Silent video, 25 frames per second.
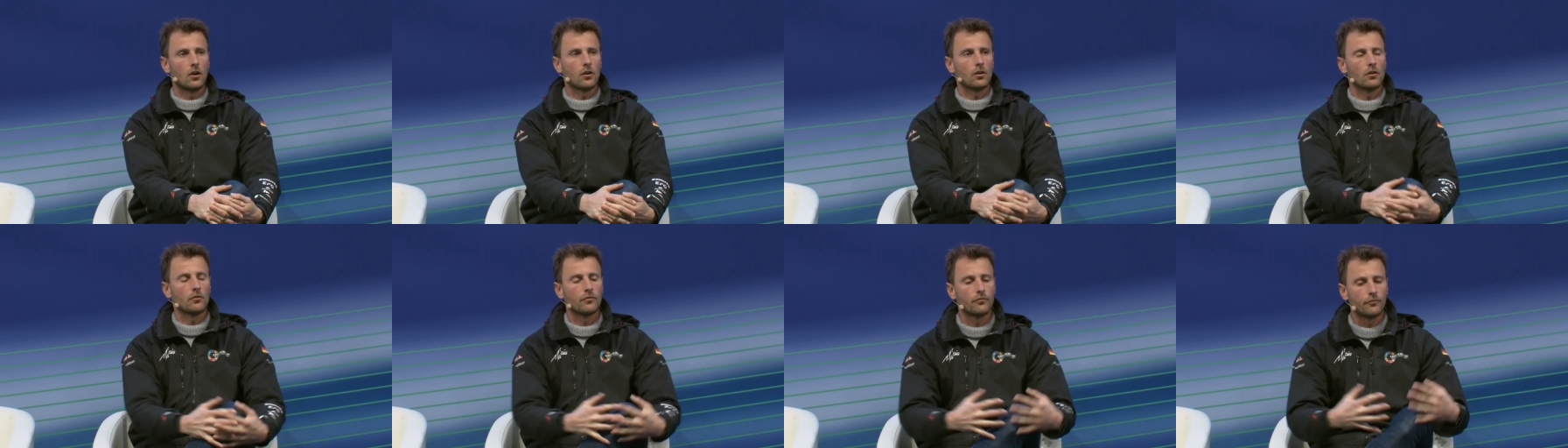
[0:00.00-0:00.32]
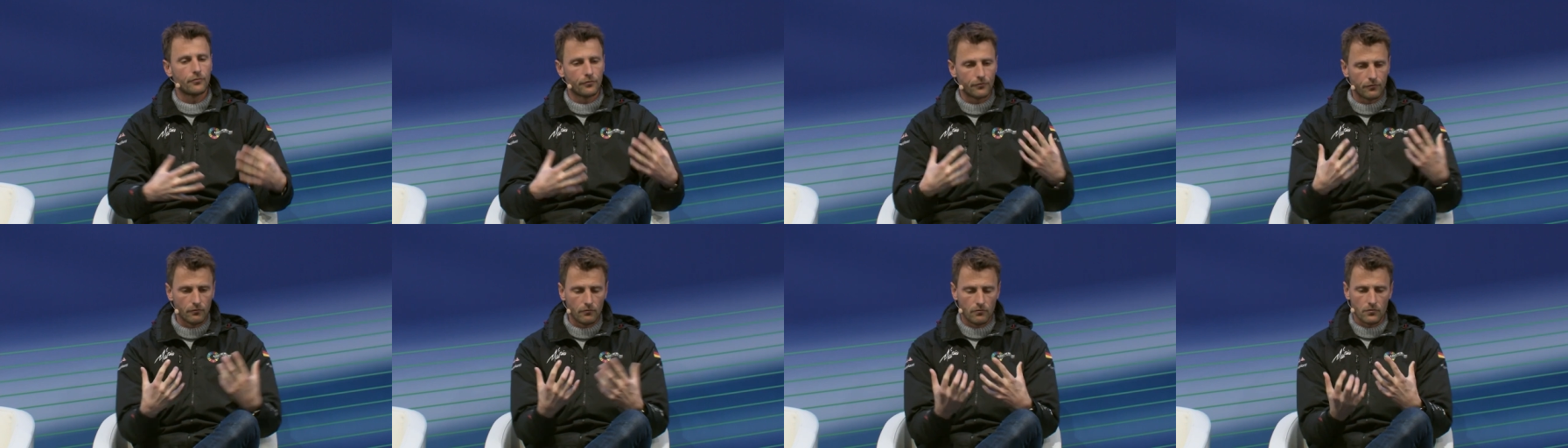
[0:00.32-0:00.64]
of
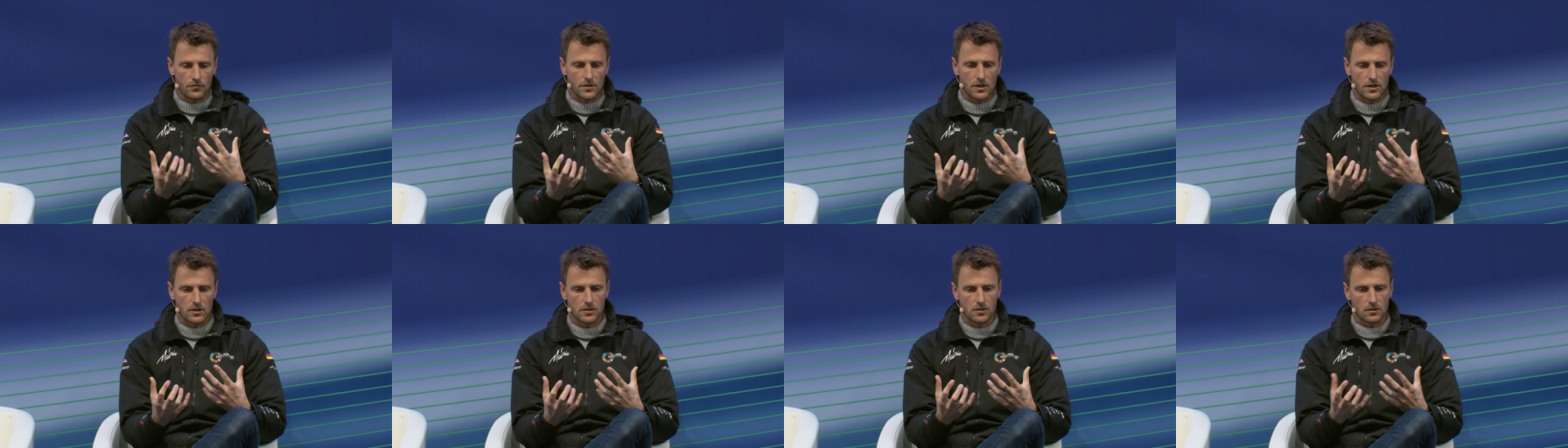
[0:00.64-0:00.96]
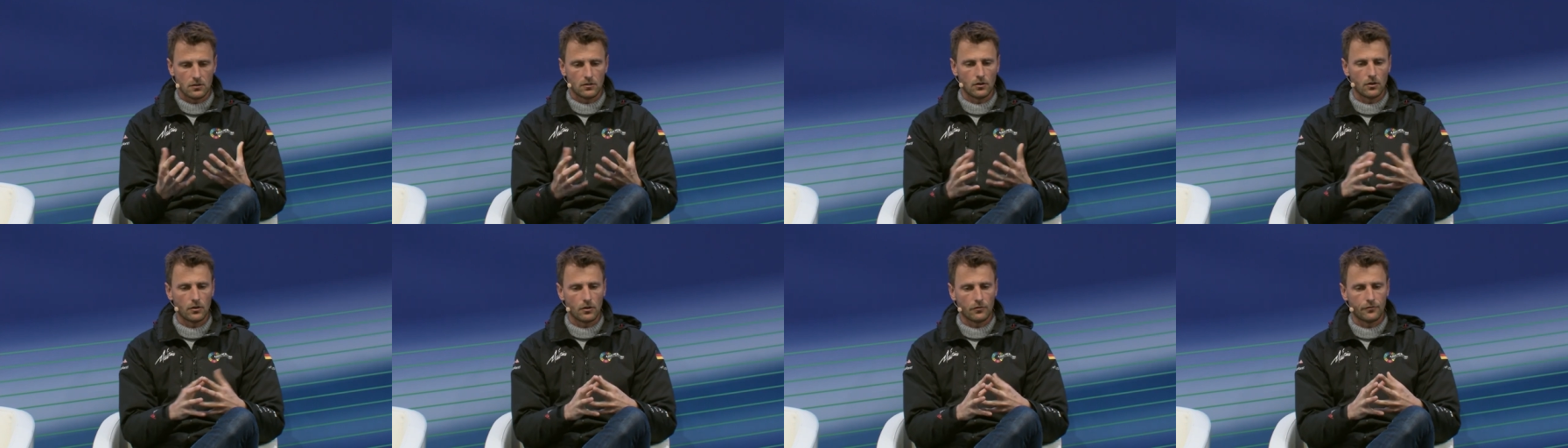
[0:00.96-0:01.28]
there's a
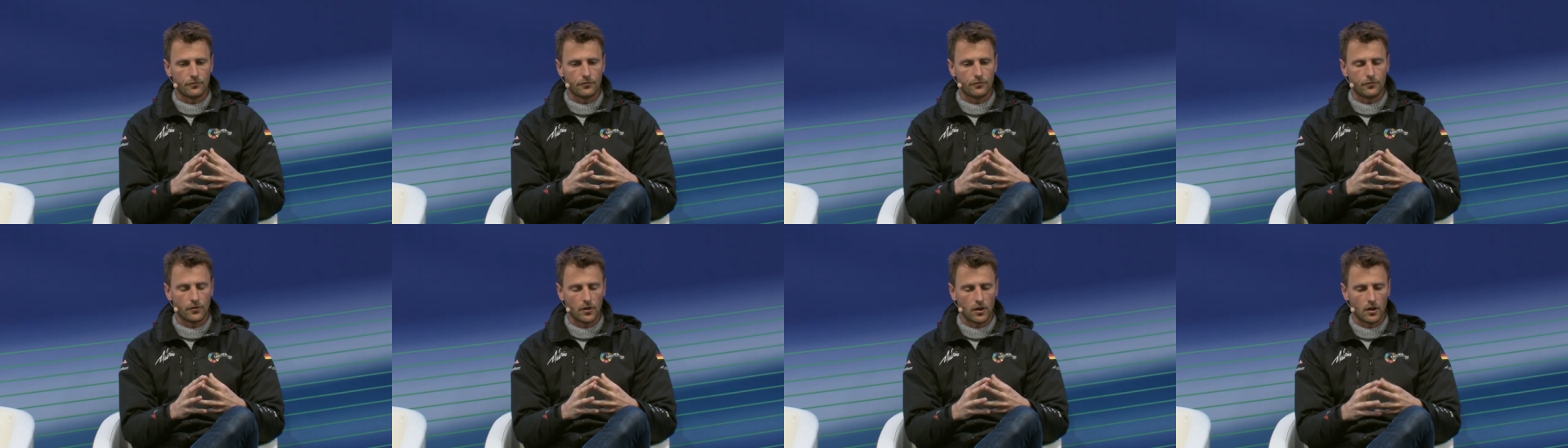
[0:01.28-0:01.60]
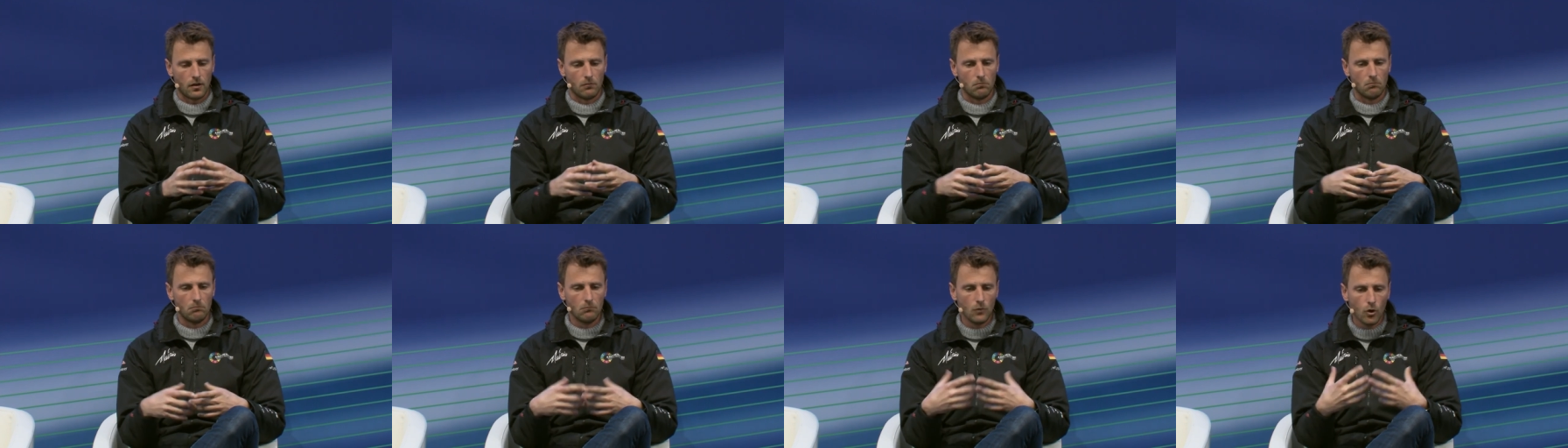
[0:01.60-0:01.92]
lot of
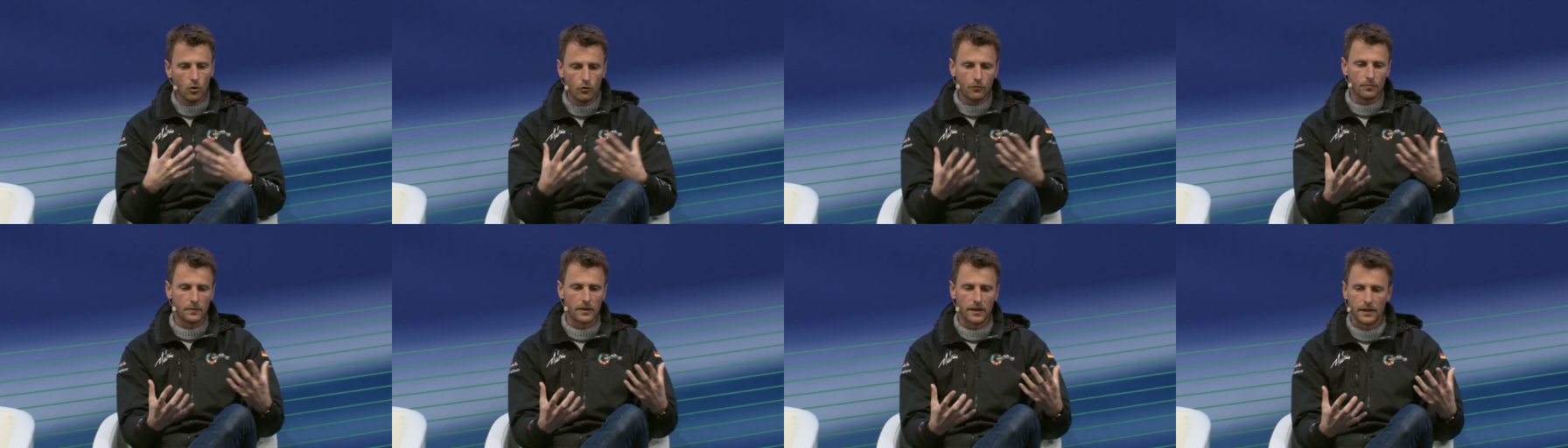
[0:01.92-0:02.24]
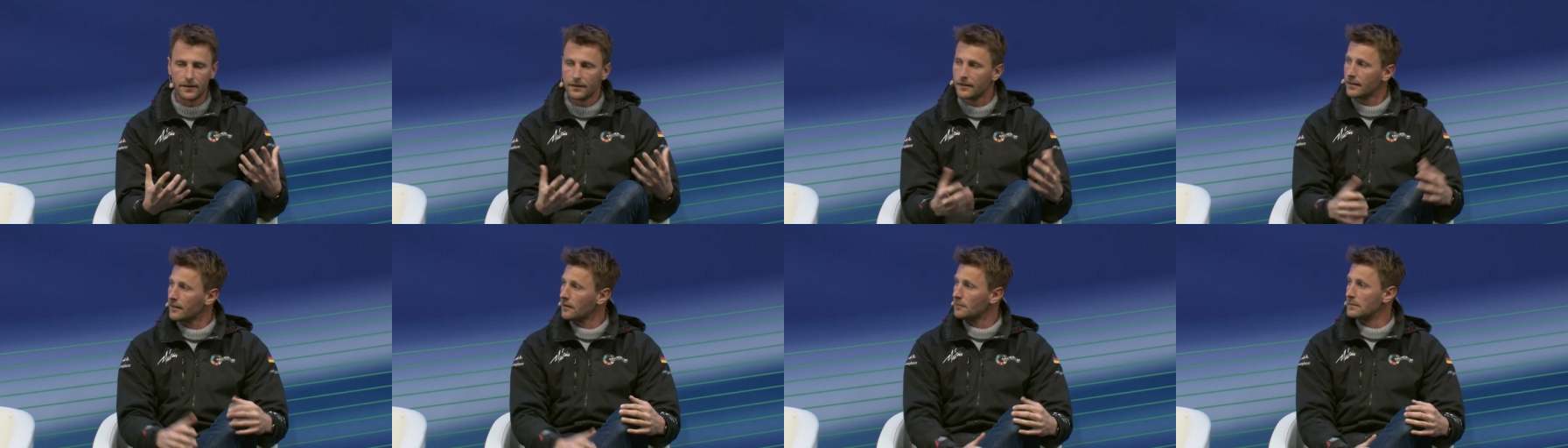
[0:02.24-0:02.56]
uh,
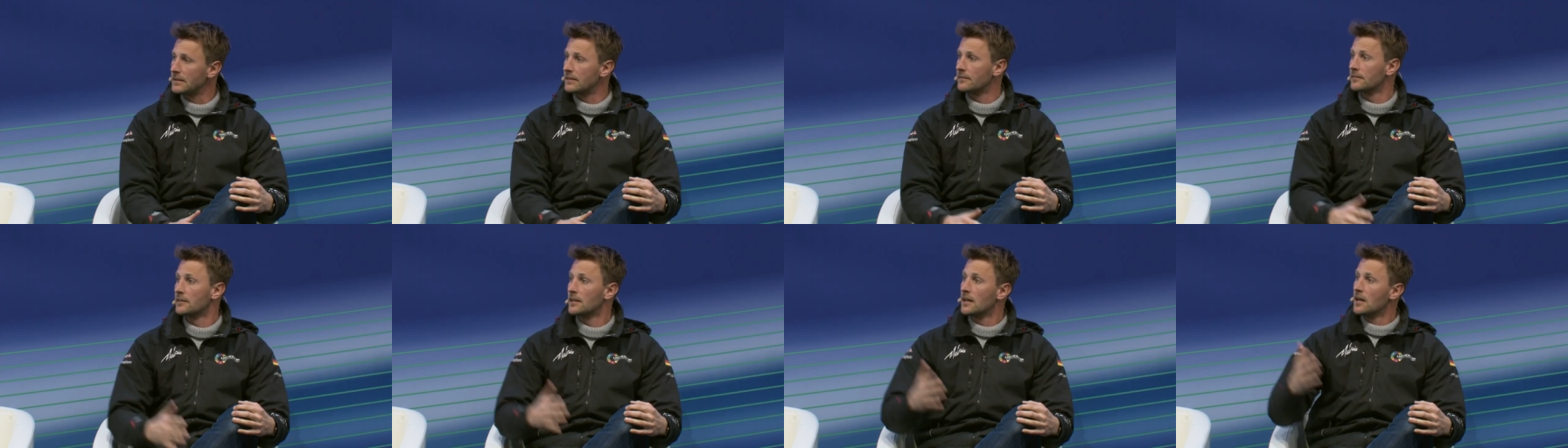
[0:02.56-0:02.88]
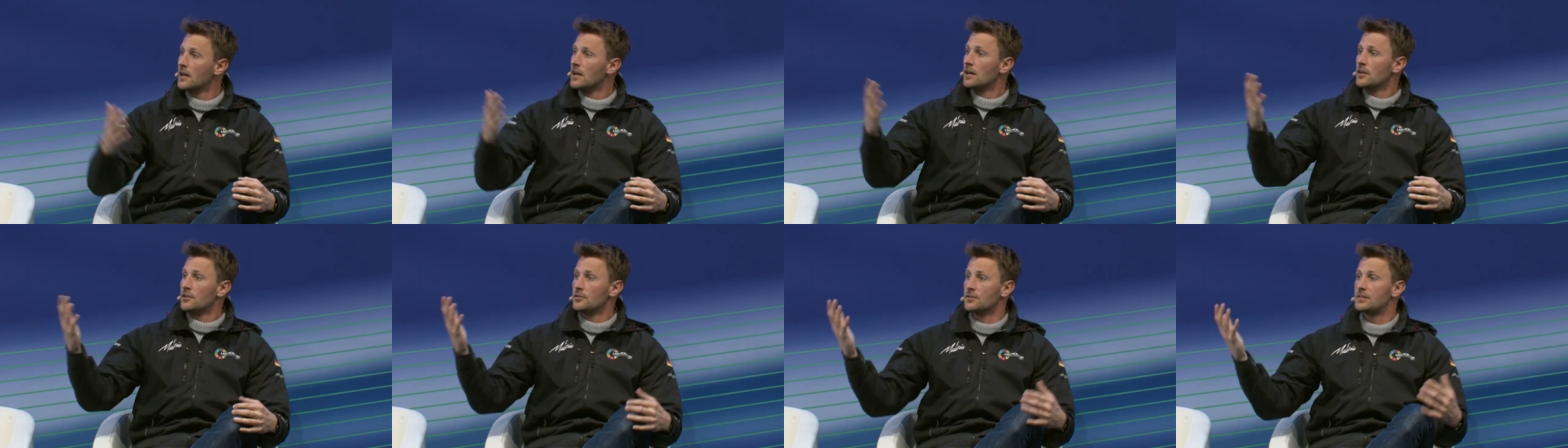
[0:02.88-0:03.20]
movement, and I mean
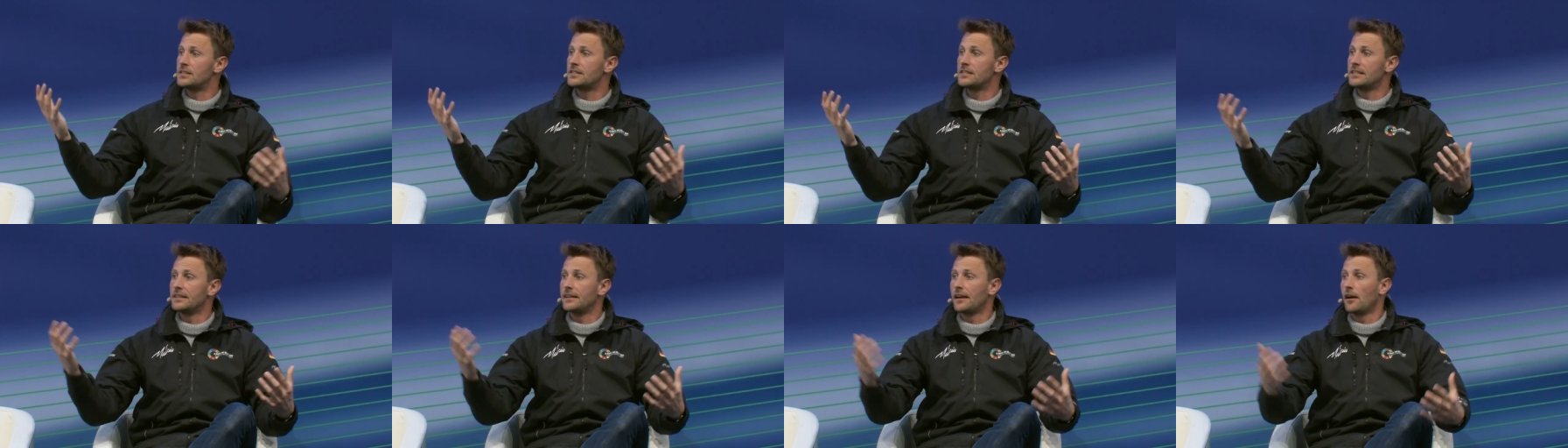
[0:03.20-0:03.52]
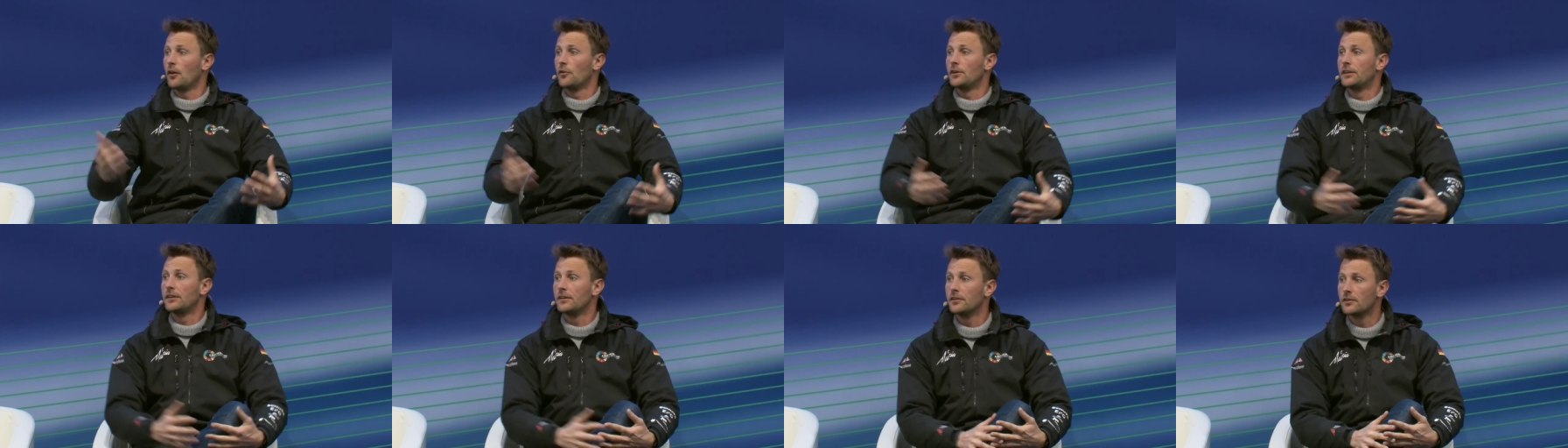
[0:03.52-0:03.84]
you see
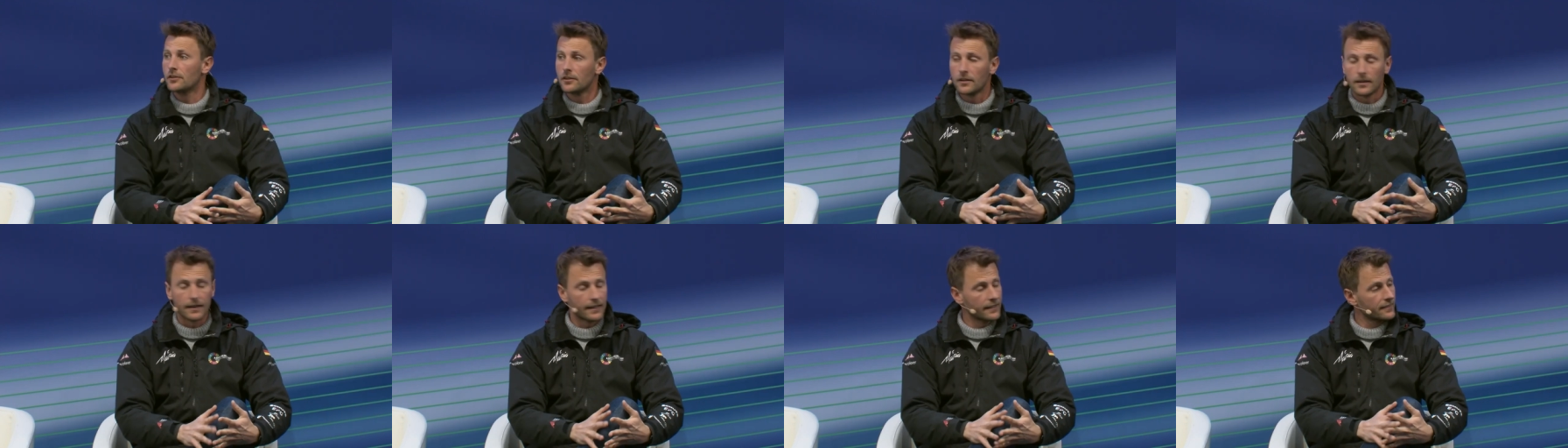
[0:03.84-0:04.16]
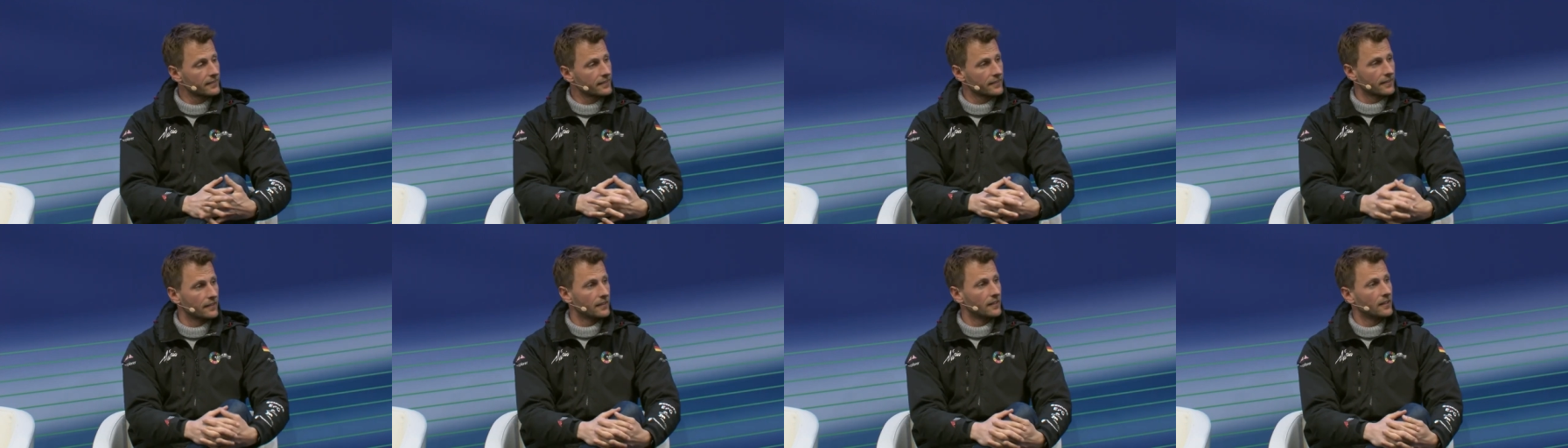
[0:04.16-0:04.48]
now here like
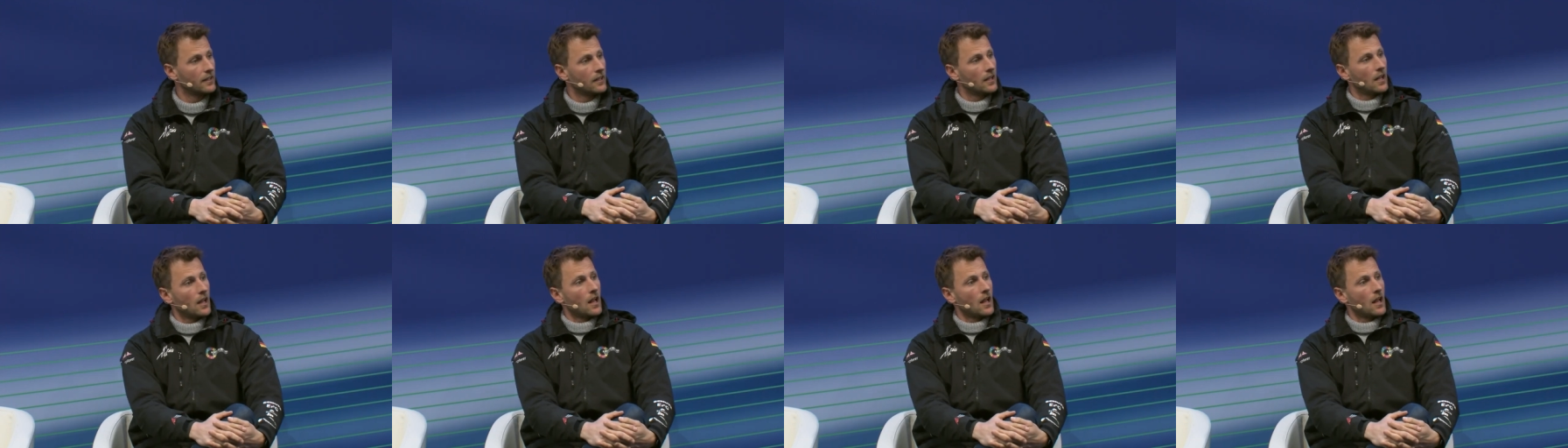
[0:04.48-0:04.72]
the